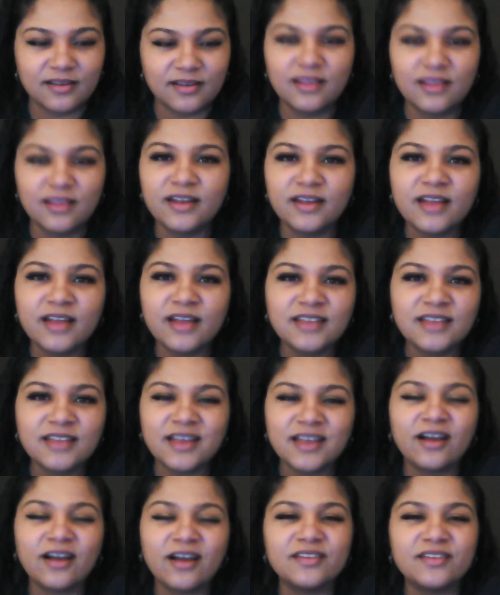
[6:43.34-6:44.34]
then it has
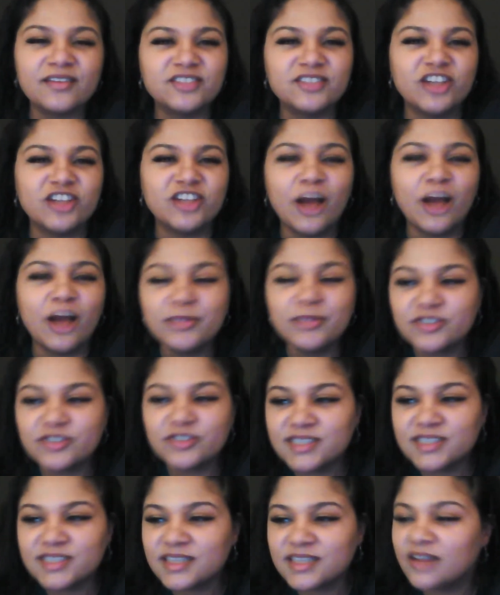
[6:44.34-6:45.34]
like all this geometry
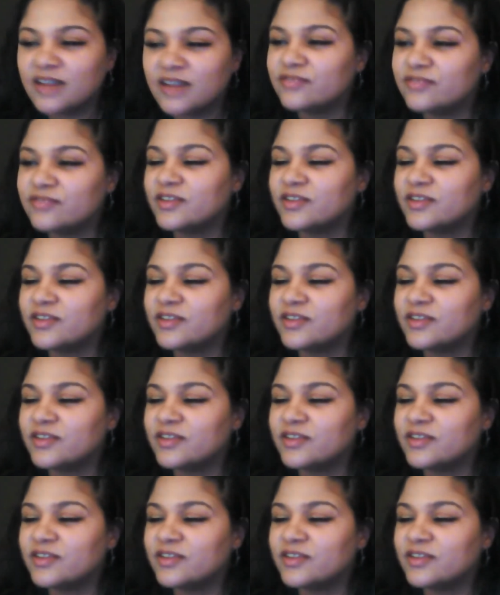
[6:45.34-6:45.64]
stuff